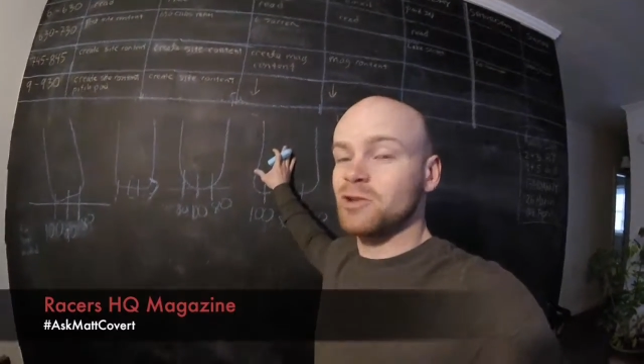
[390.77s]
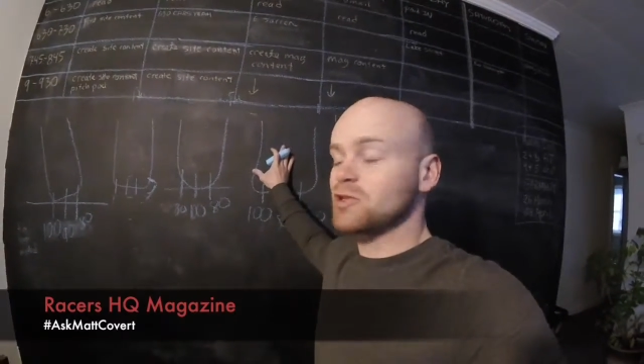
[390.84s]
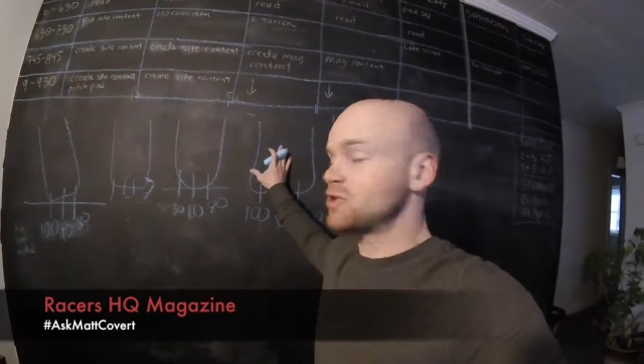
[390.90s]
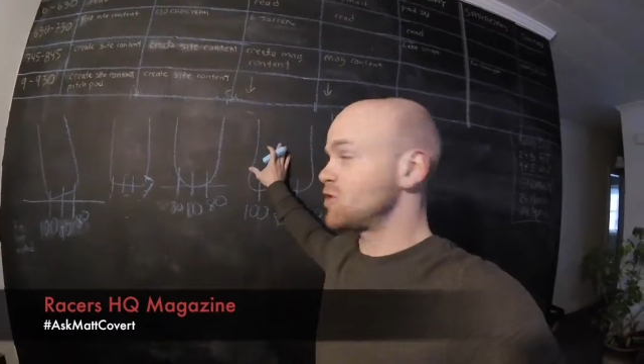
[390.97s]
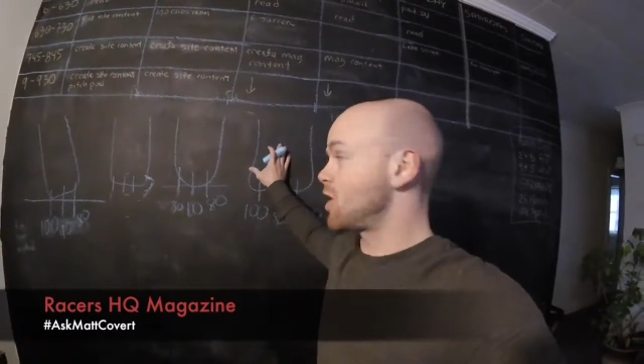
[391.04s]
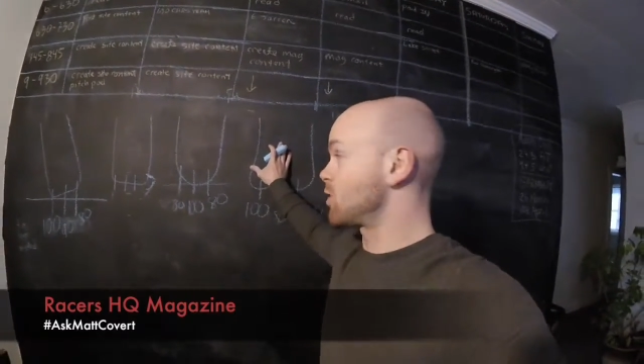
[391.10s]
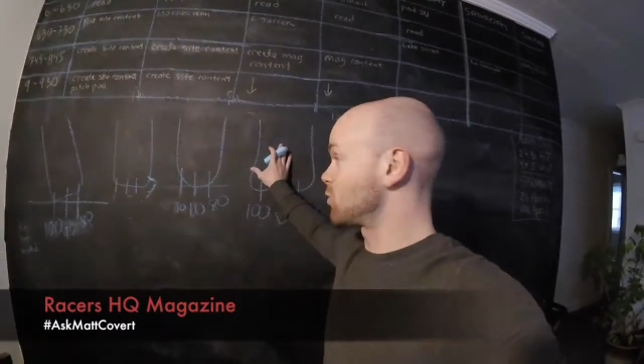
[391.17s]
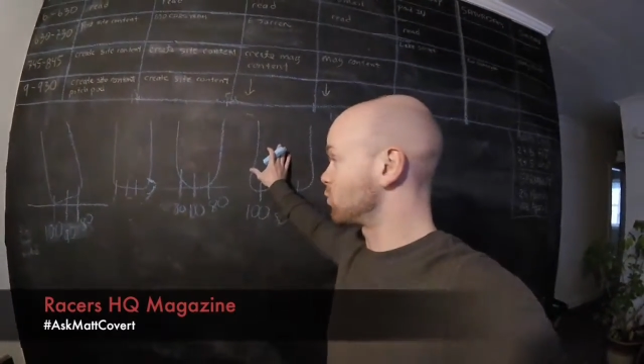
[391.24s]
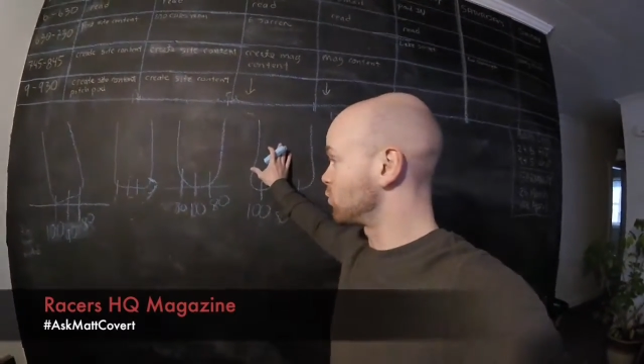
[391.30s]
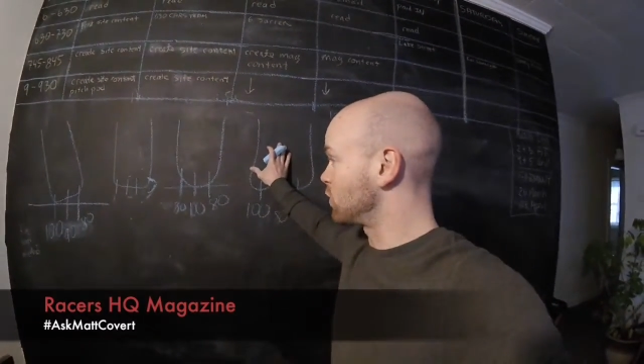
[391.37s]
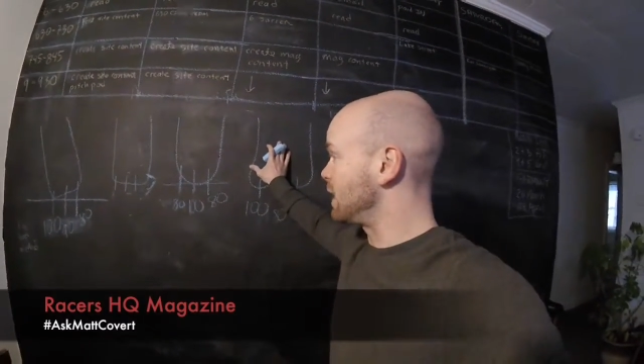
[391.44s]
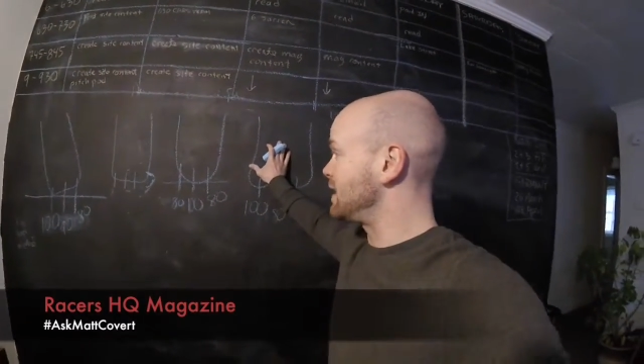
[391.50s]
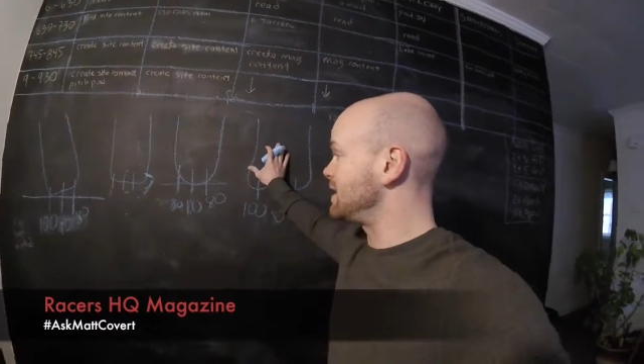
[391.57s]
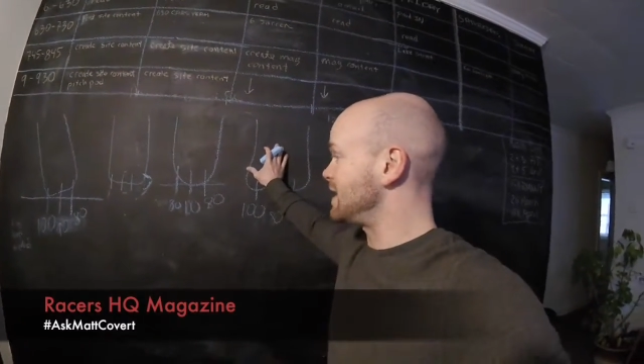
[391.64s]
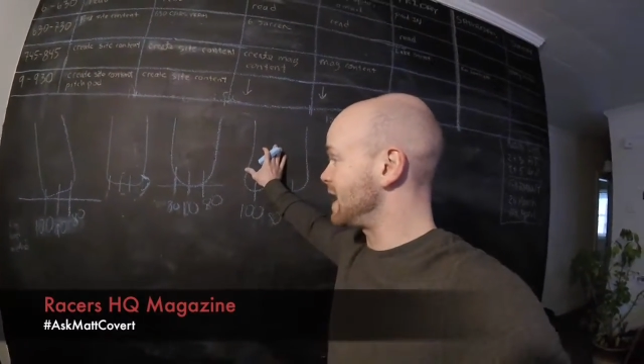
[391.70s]
you start
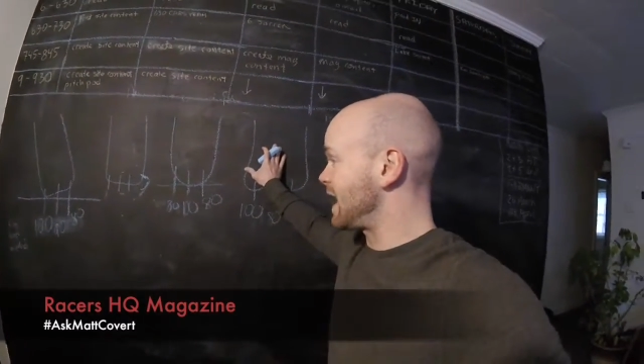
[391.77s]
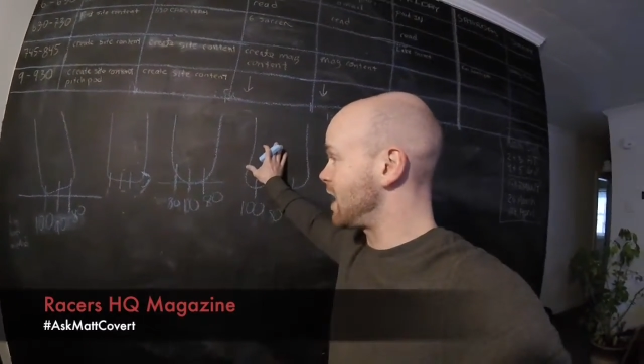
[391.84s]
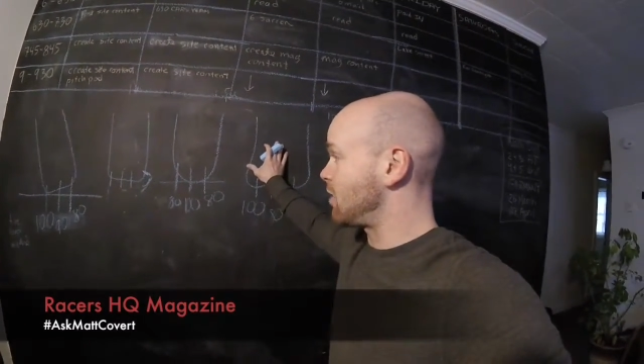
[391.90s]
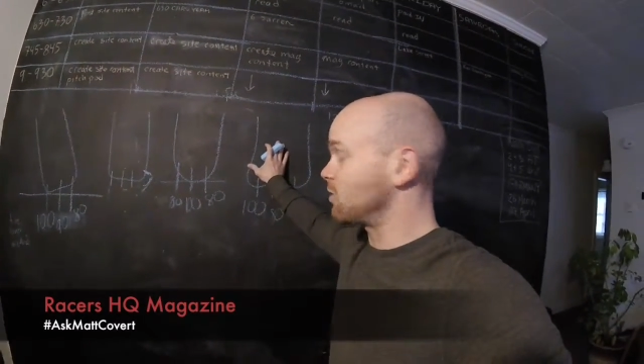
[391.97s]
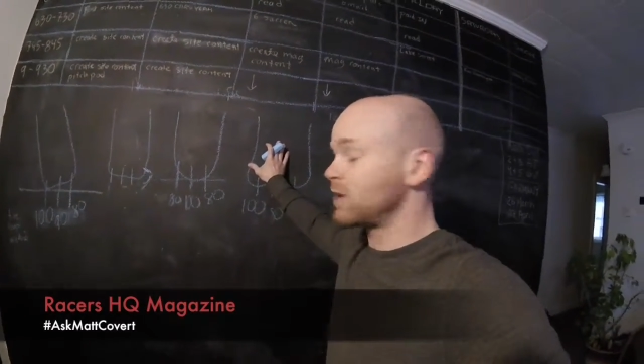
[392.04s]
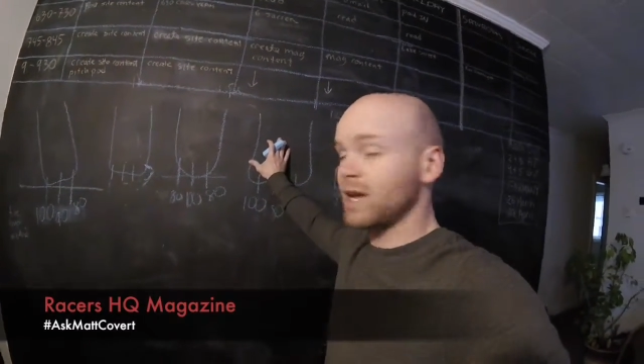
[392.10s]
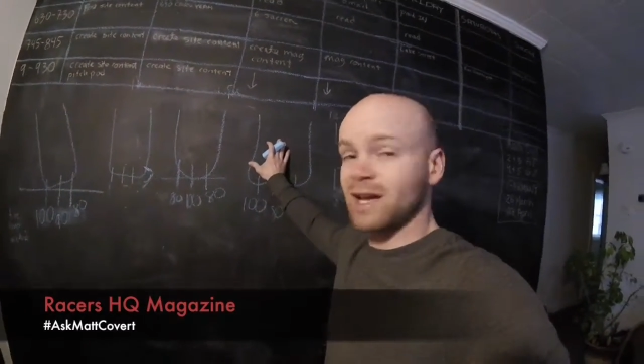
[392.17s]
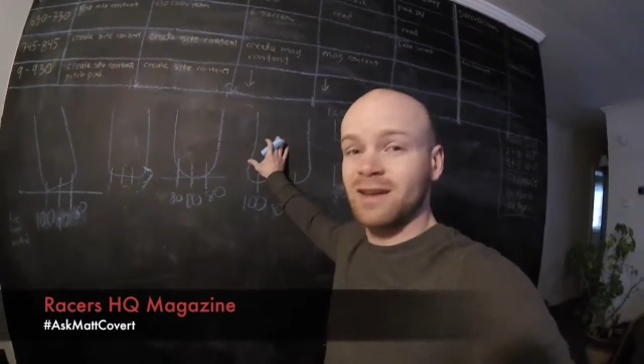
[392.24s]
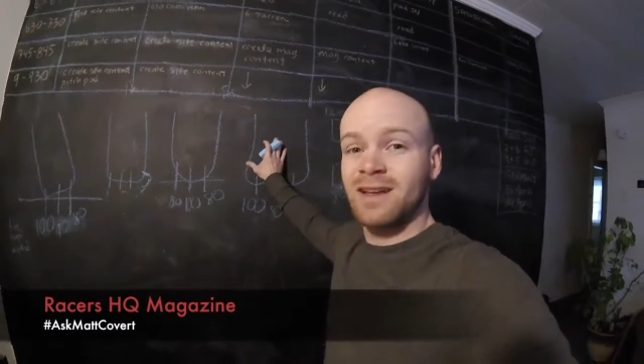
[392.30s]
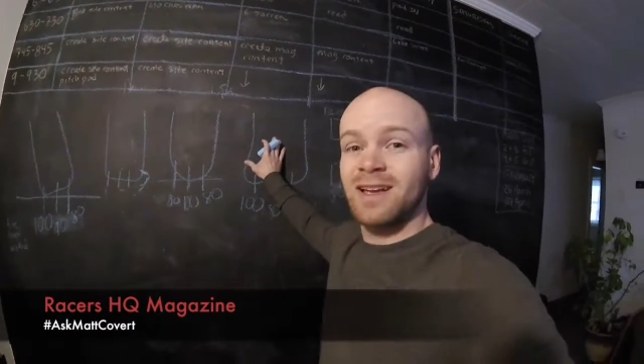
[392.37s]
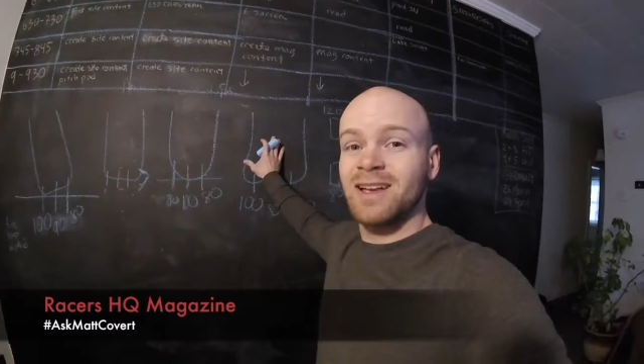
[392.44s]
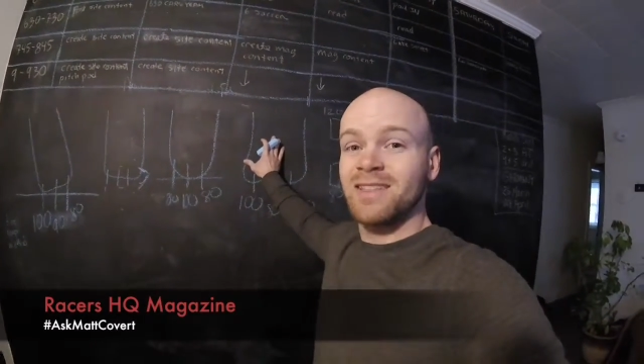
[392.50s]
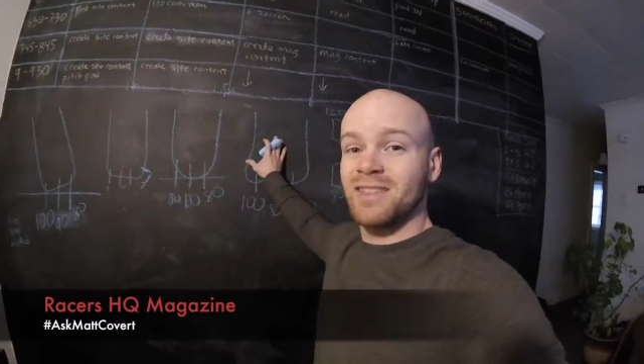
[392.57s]
right now, okay?